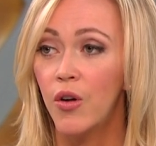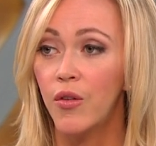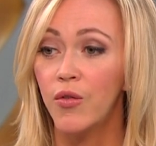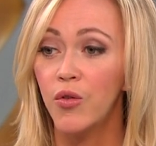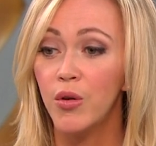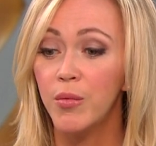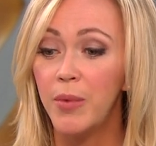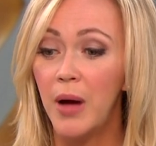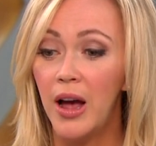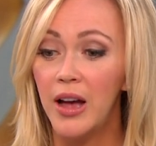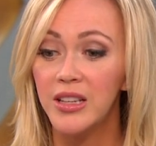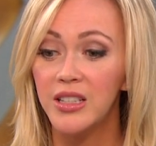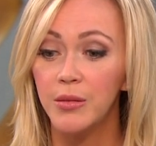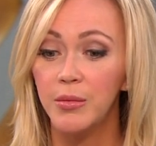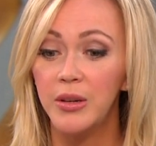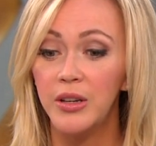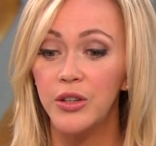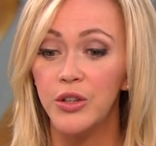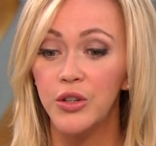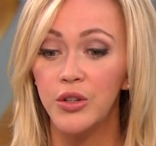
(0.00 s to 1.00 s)
for
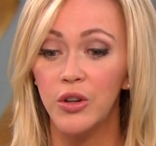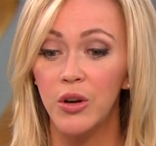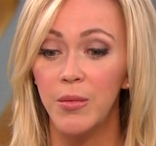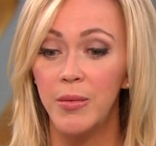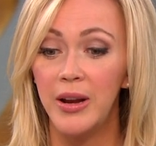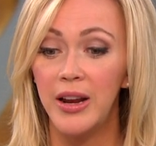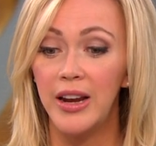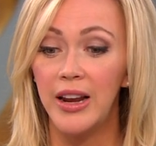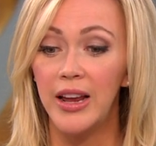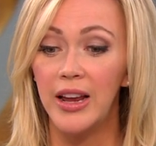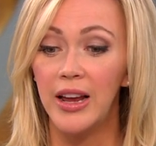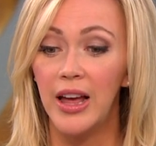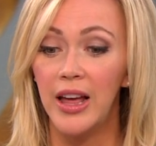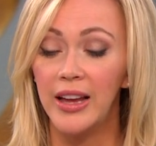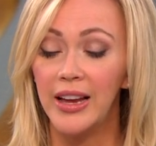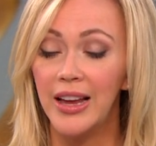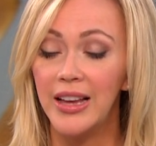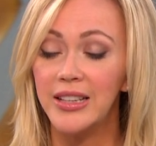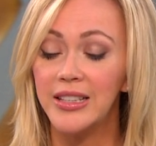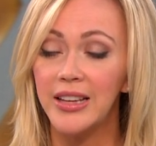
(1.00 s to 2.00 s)
possibly discriminating
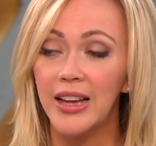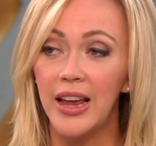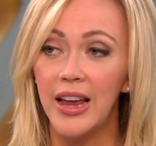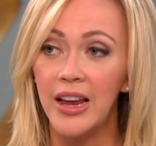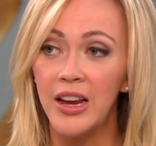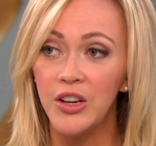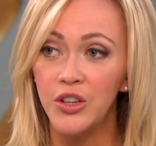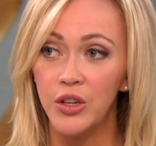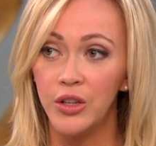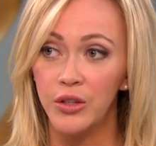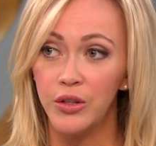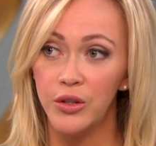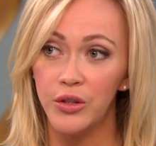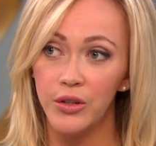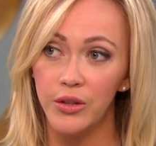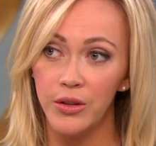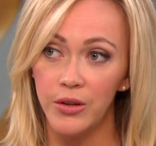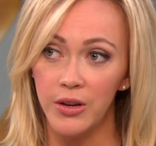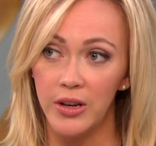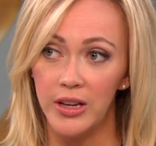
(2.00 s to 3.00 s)
against Asian
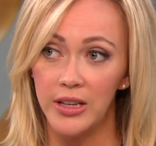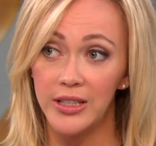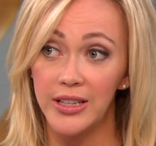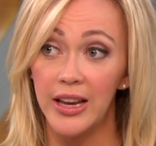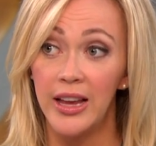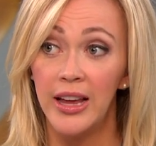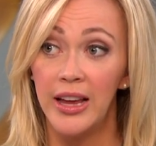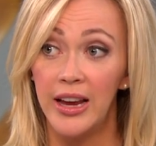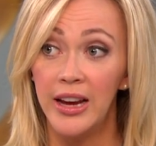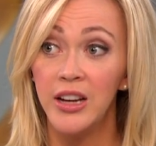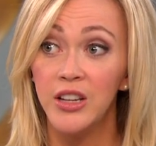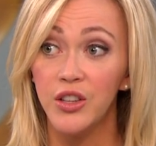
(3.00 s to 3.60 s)
students in